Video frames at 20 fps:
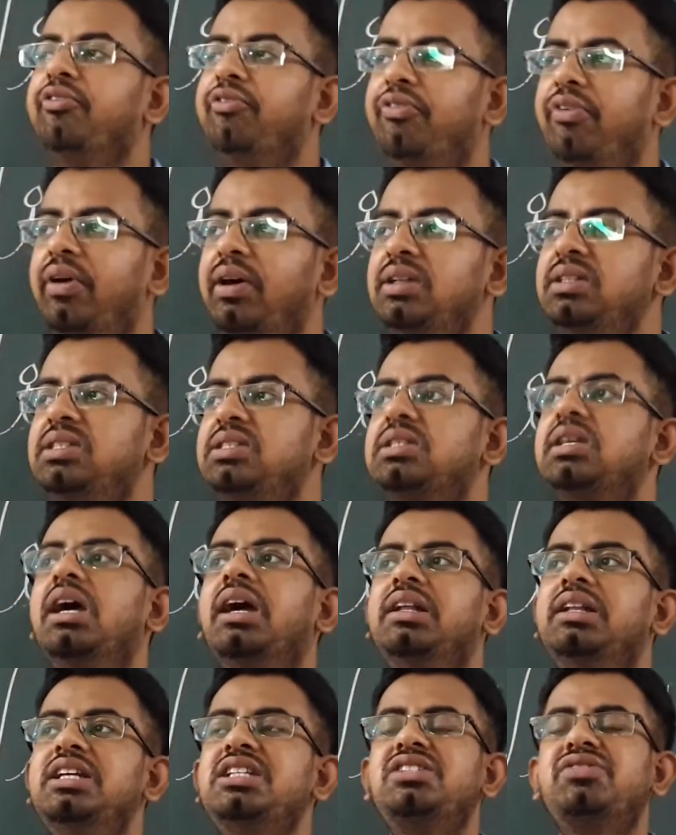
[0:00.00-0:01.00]
once
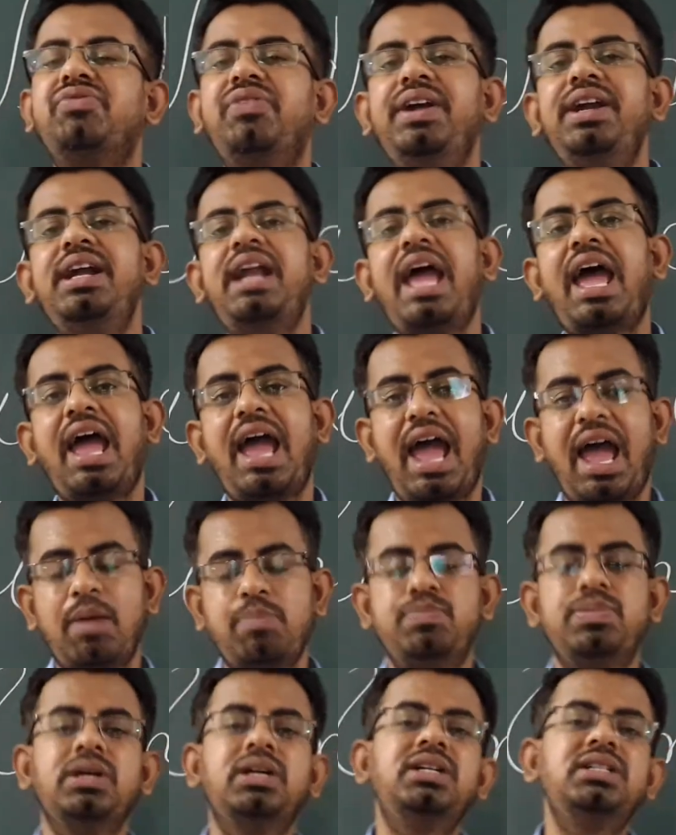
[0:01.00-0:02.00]
this wind
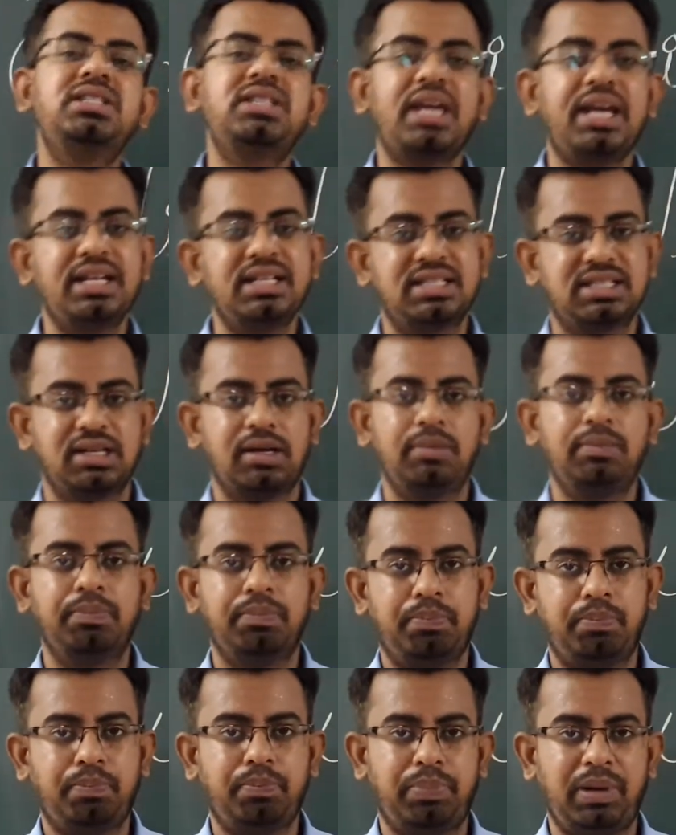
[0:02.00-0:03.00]
appears in
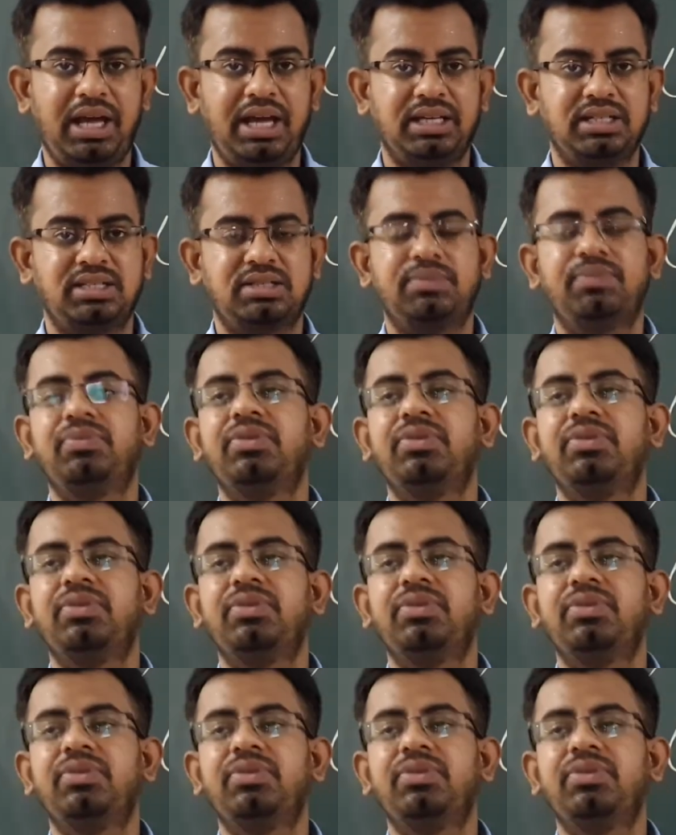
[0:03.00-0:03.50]
some place,